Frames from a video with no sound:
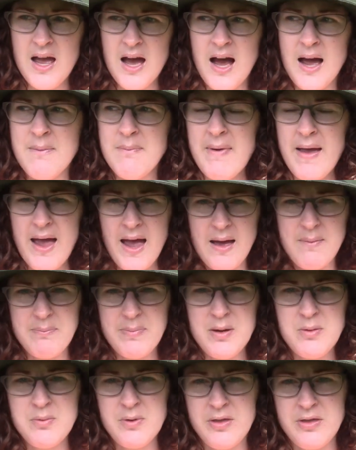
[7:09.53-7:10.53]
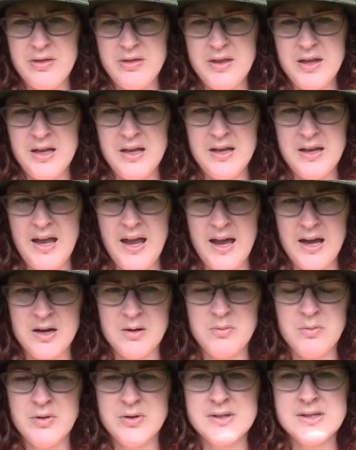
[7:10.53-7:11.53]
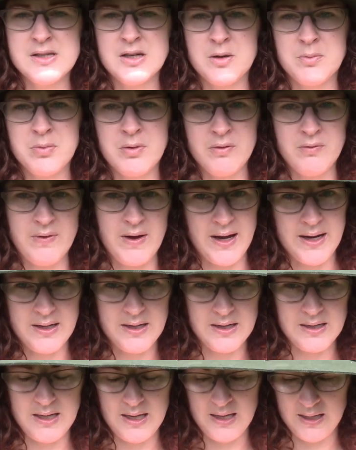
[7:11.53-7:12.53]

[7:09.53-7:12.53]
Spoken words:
I'm happy with the animals that are provided